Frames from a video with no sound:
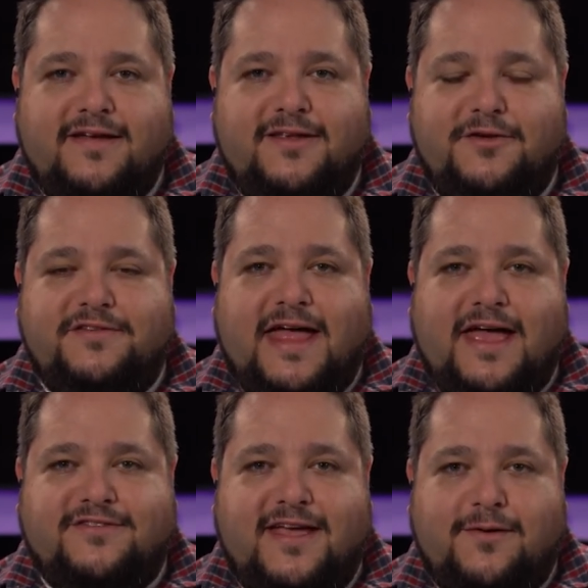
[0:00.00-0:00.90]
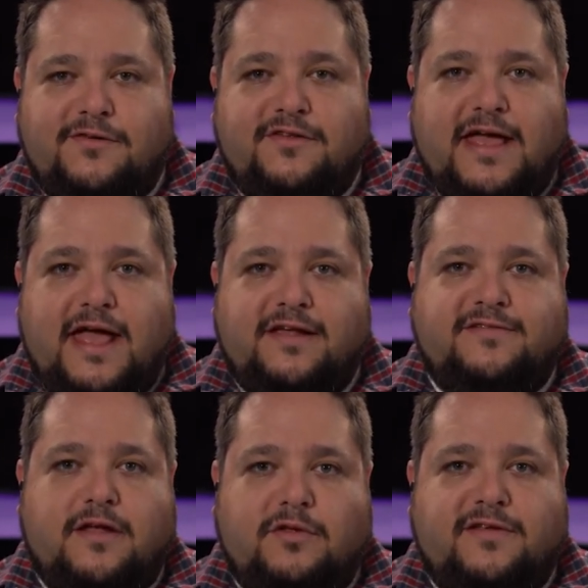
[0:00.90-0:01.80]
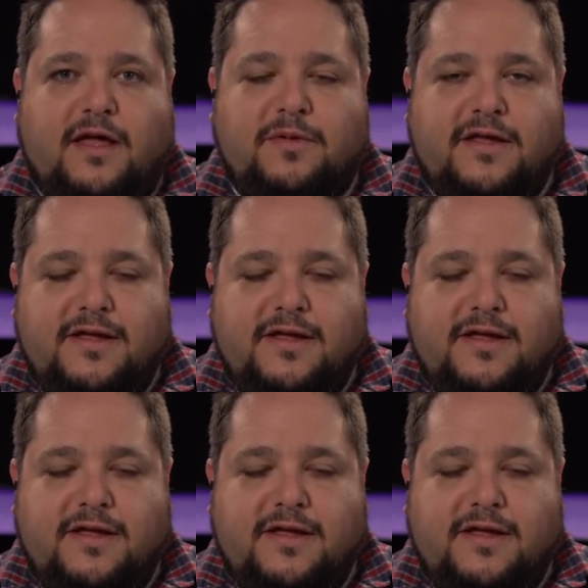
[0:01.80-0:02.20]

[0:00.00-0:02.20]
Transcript: and use the hashtag, which is Ask Double Tap,